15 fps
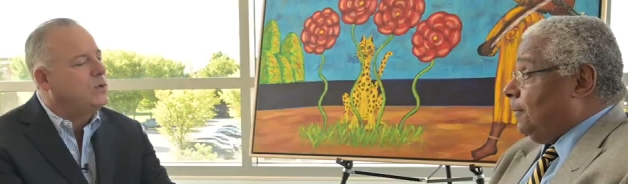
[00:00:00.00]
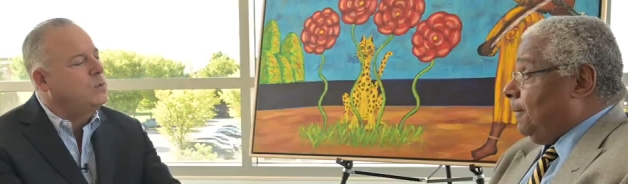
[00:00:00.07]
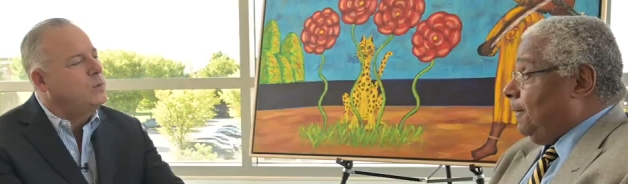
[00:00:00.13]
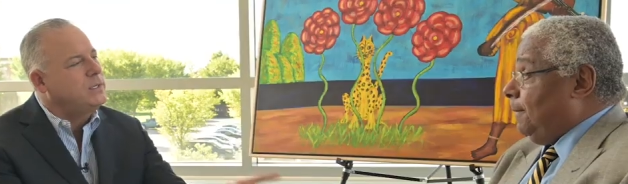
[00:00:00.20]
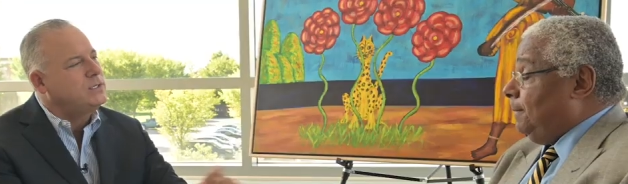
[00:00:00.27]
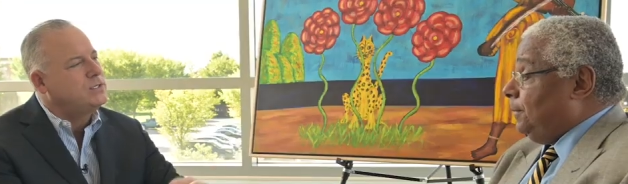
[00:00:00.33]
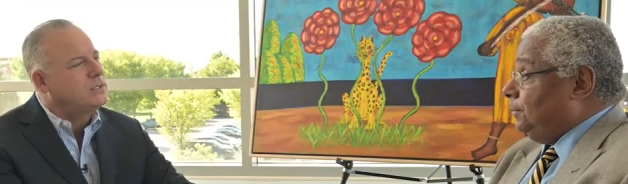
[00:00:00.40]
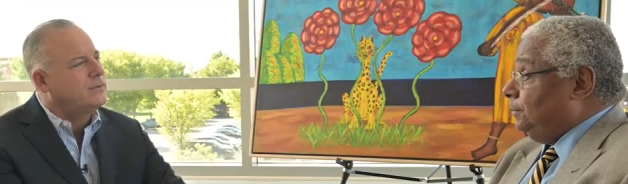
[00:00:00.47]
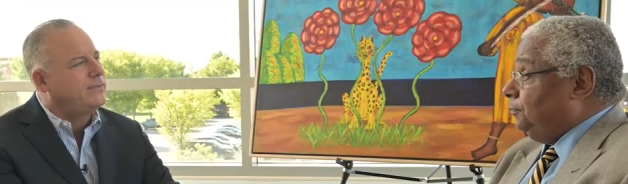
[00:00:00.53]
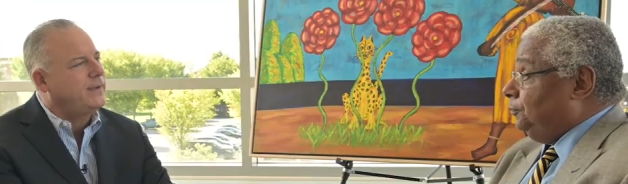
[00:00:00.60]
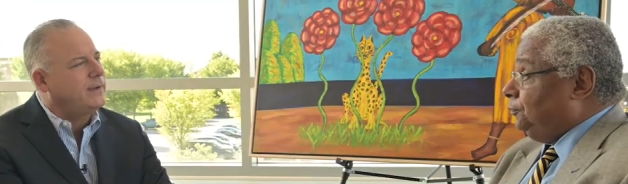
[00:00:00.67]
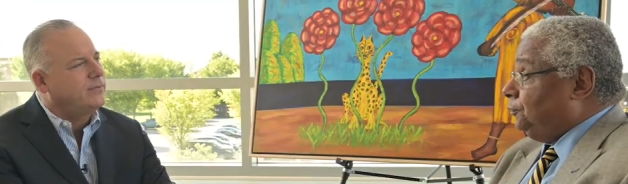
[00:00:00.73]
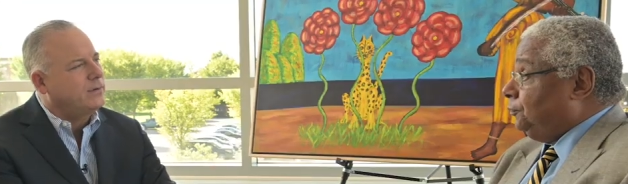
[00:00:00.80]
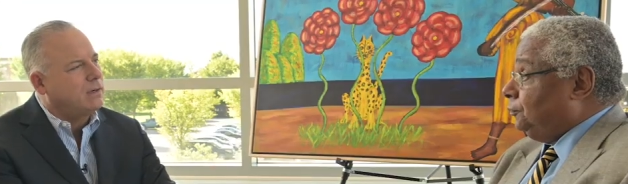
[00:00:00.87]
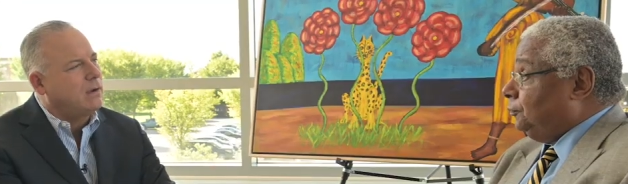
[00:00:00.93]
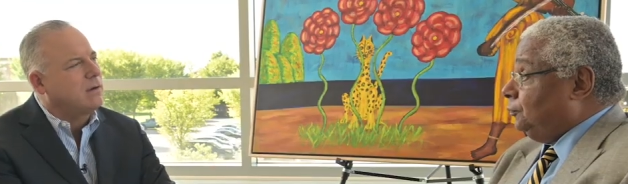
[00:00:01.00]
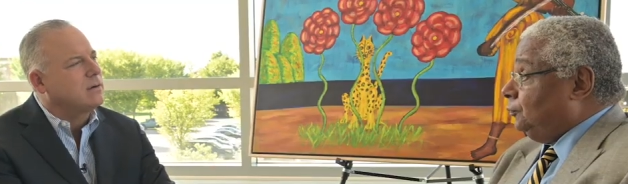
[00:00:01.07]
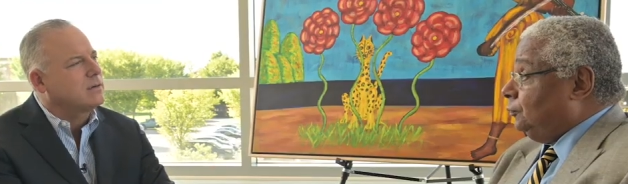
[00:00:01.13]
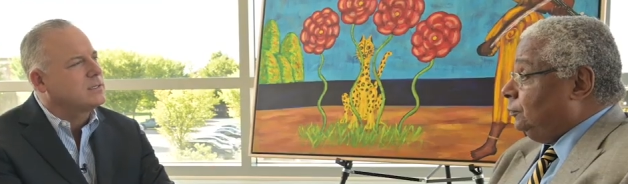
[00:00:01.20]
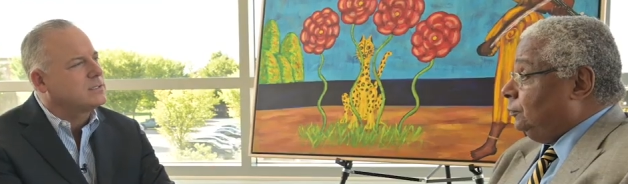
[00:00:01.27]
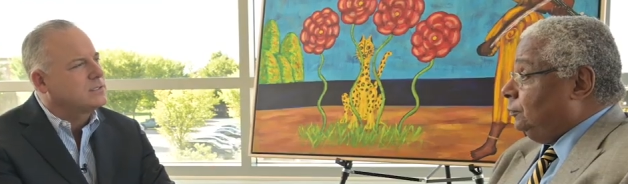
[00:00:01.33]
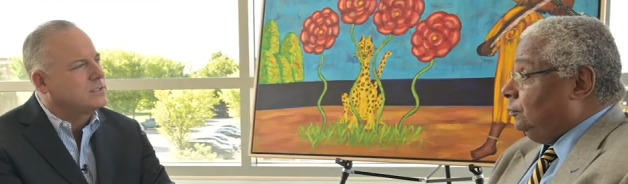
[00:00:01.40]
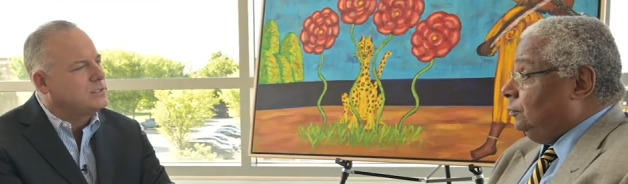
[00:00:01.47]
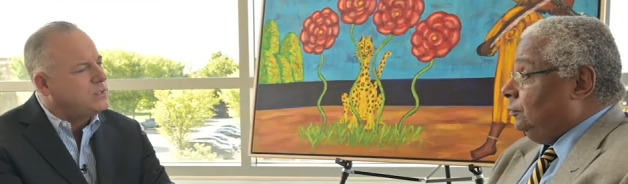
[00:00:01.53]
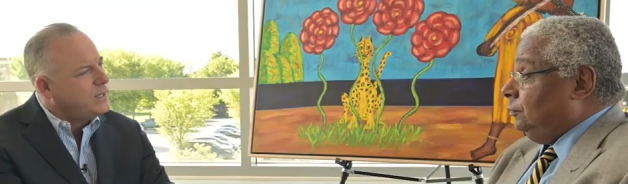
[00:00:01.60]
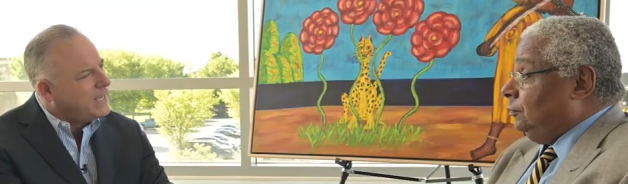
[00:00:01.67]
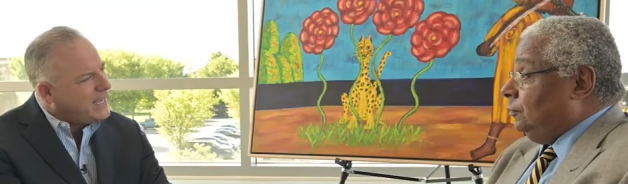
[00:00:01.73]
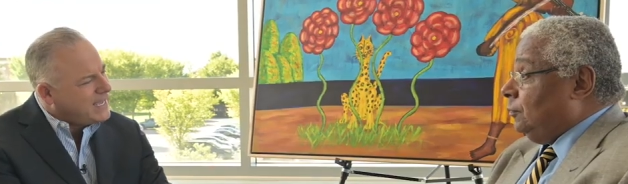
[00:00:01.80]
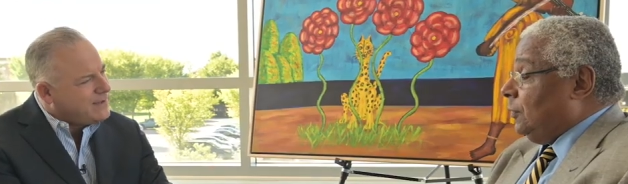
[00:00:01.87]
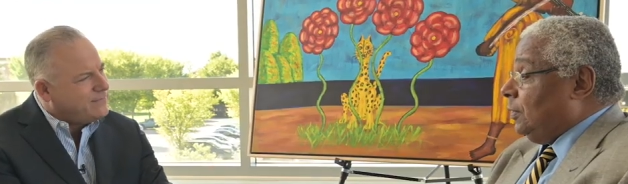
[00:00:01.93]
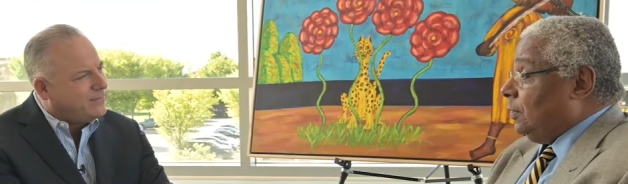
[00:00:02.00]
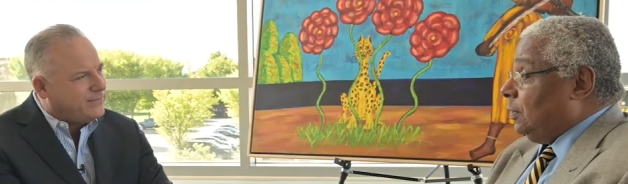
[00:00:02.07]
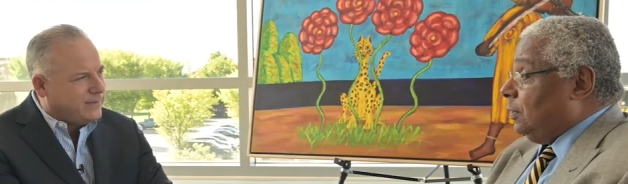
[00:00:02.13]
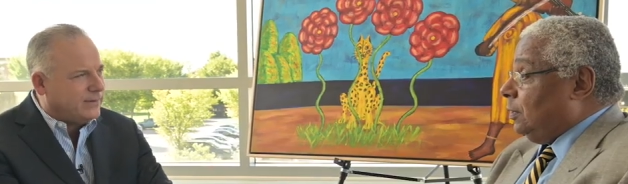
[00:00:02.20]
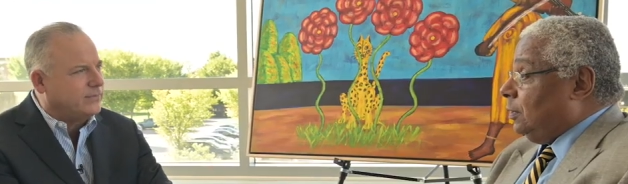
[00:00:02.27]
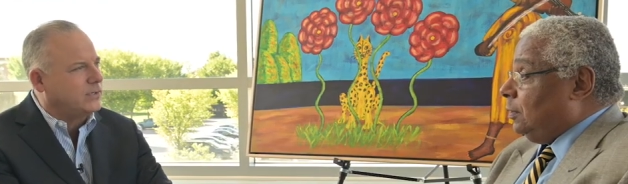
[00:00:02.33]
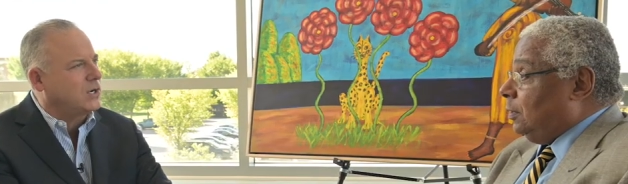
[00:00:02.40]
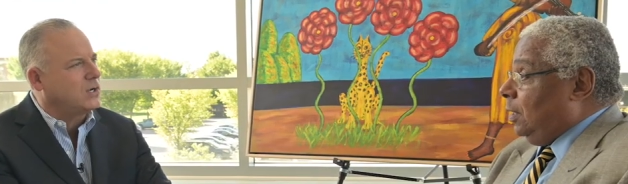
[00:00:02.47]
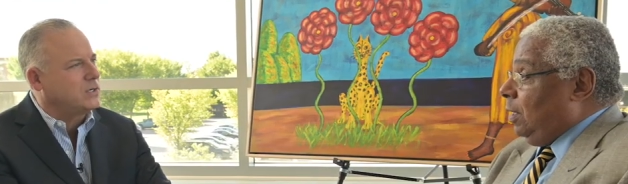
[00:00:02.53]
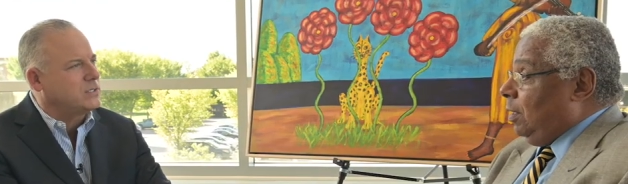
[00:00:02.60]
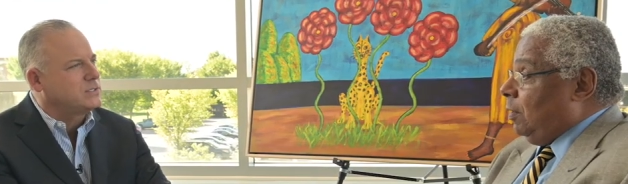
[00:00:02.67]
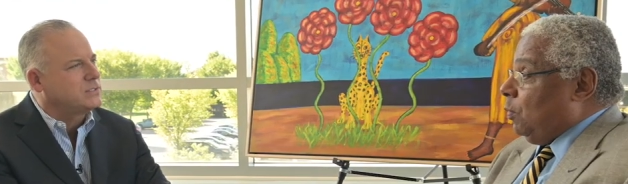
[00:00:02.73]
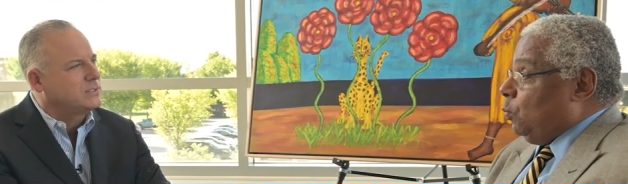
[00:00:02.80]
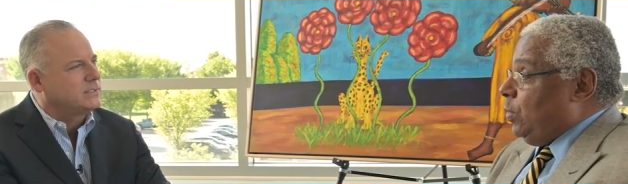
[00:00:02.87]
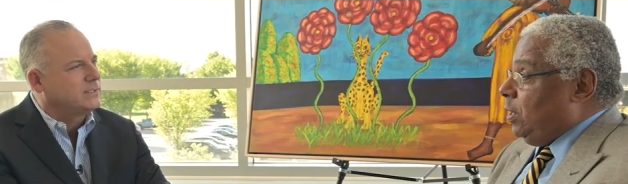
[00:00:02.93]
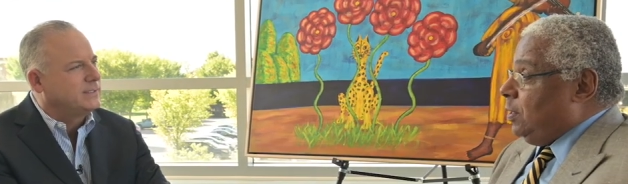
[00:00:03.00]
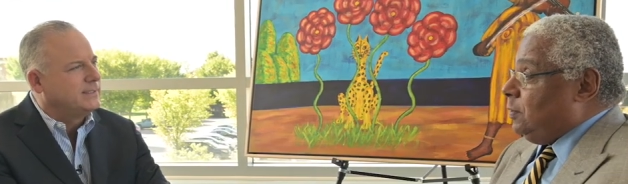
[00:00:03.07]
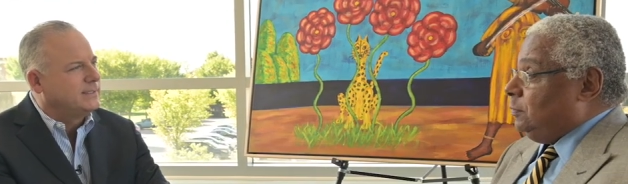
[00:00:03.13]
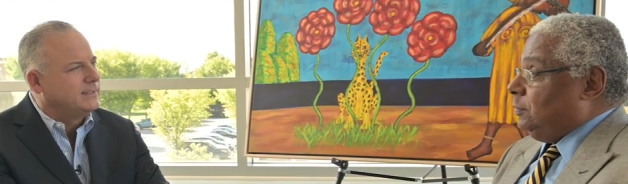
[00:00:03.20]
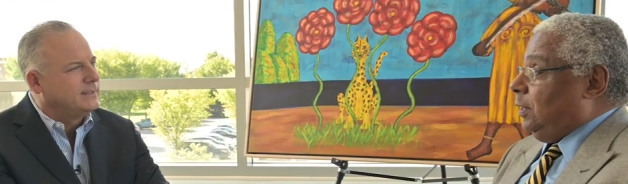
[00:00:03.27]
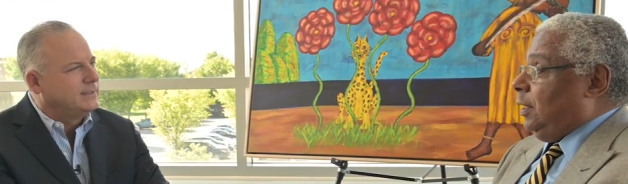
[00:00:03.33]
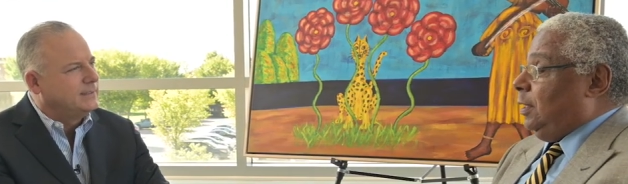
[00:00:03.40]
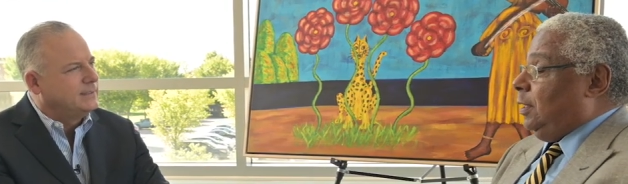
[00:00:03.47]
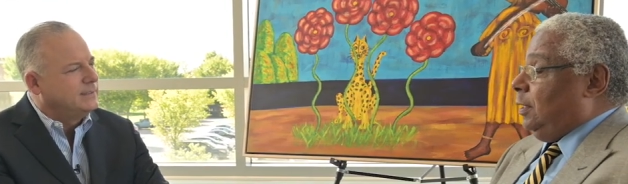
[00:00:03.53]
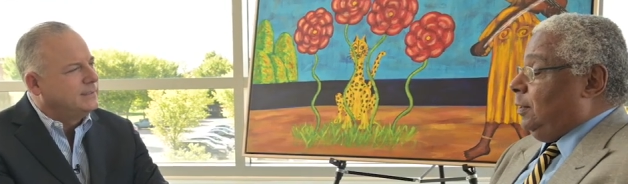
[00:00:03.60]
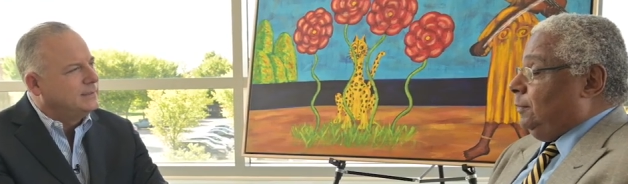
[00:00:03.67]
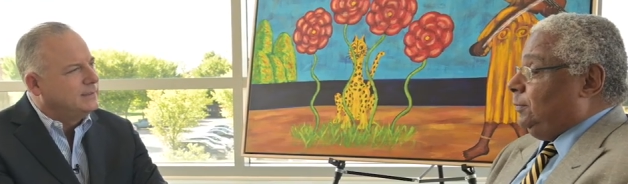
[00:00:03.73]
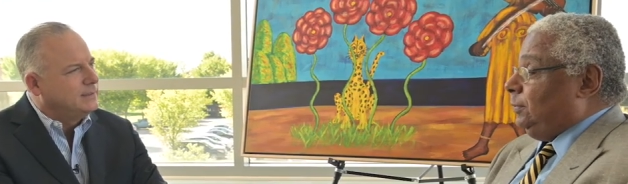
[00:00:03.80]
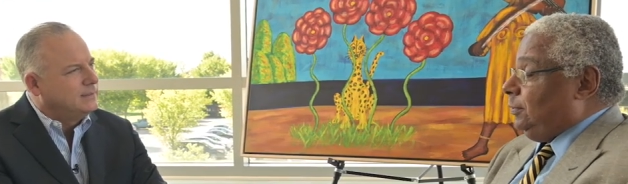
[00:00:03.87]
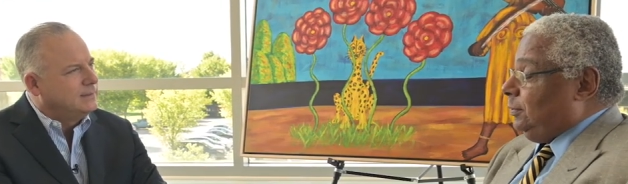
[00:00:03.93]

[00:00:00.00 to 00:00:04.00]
Speaker 1: Who is your favorite artist? Do you have a favorite artist?
Speaker 2: Well, uh,